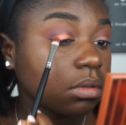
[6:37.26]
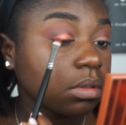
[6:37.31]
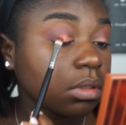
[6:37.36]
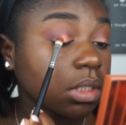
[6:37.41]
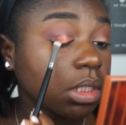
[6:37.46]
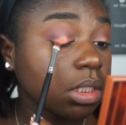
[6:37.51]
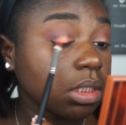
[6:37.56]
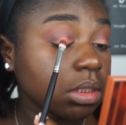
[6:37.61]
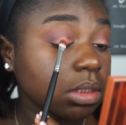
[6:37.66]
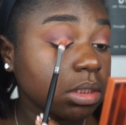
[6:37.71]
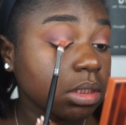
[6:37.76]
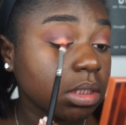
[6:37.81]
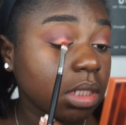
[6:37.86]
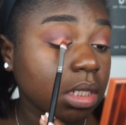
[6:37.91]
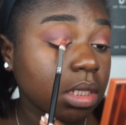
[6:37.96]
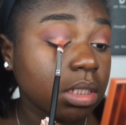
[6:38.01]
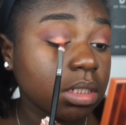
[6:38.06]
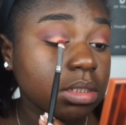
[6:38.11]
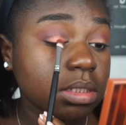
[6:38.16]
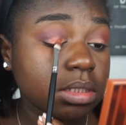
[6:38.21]
Cause
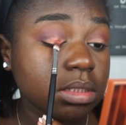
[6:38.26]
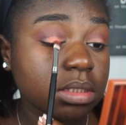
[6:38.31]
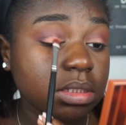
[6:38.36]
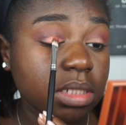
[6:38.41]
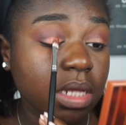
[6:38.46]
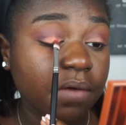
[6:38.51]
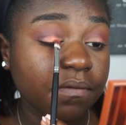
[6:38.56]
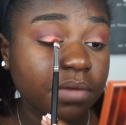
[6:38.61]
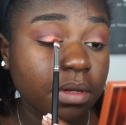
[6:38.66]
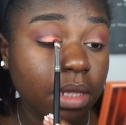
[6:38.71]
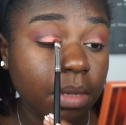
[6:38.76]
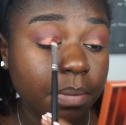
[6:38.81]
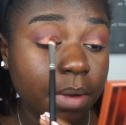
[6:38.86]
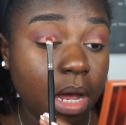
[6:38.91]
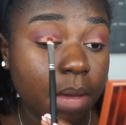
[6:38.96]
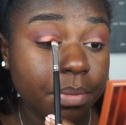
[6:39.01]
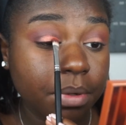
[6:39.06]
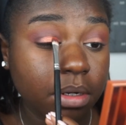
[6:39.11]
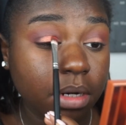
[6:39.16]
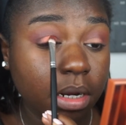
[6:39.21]
this is definitely
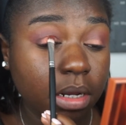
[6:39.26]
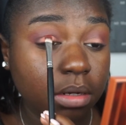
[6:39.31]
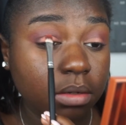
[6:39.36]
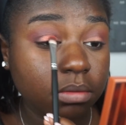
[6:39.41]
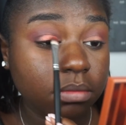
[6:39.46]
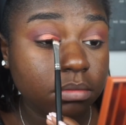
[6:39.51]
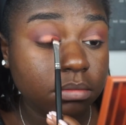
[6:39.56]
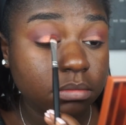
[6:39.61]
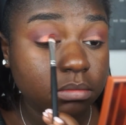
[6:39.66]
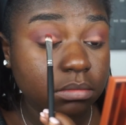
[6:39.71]
popping now.